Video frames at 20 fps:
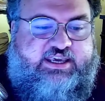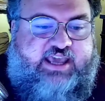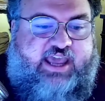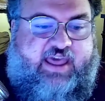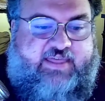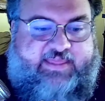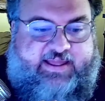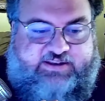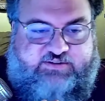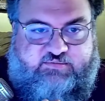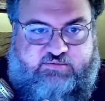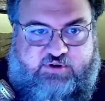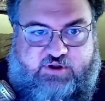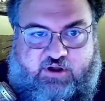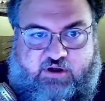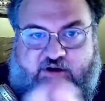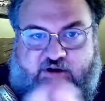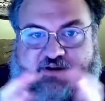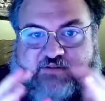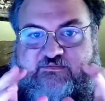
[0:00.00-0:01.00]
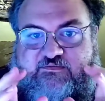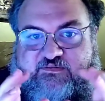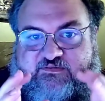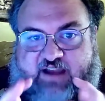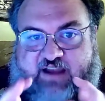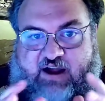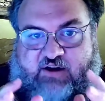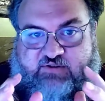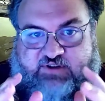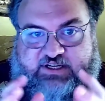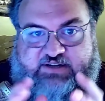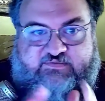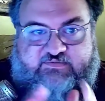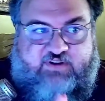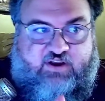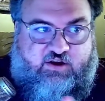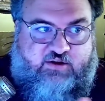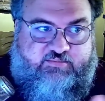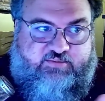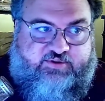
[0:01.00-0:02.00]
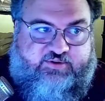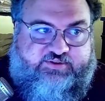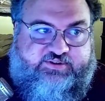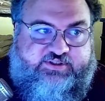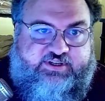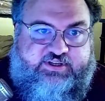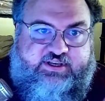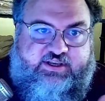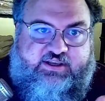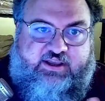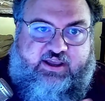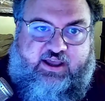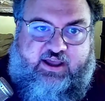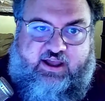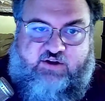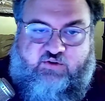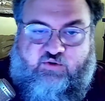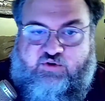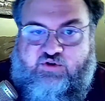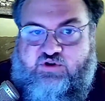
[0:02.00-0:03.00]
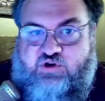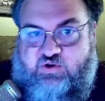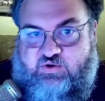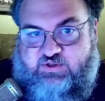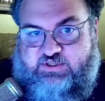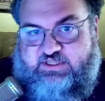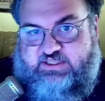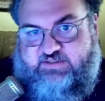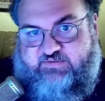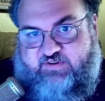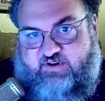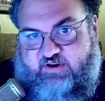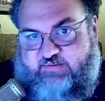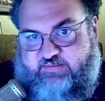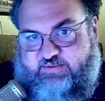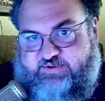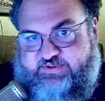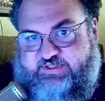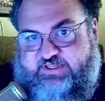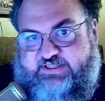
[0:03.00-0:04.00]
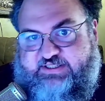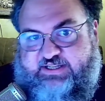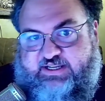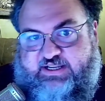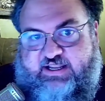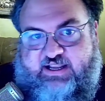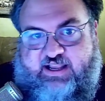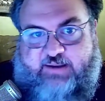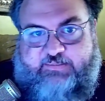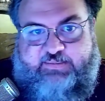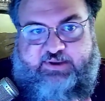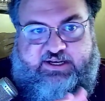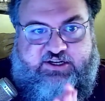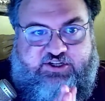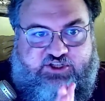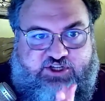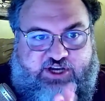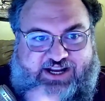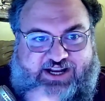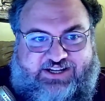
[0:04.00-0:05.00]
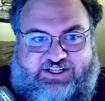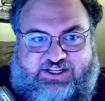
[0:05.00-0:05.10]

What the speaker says: and that's what we call confounding variables or nuisance variables, things that can come in and change and